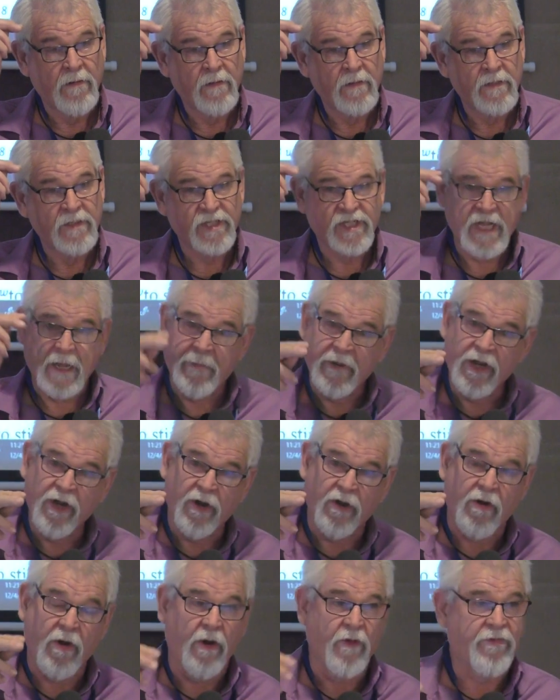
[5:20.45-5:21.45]
some of
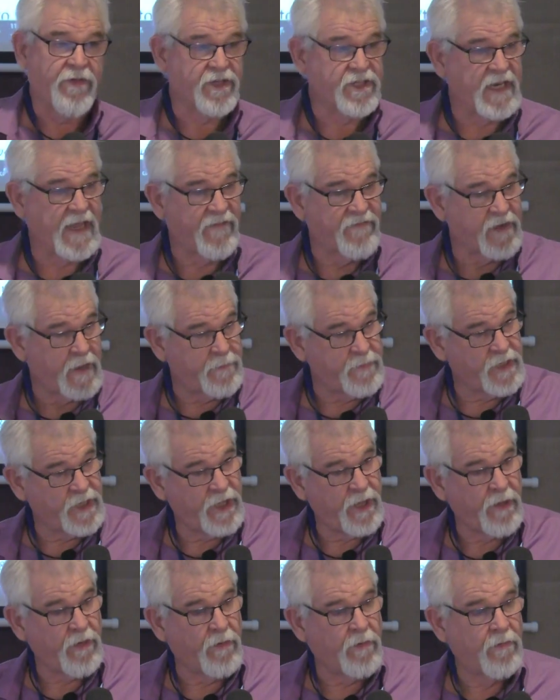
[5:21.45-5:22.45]
your growth is left up to
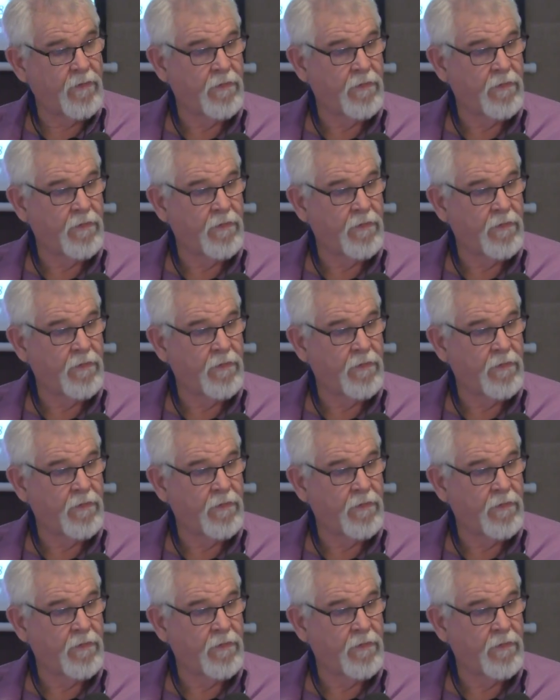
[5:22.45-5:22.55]
you?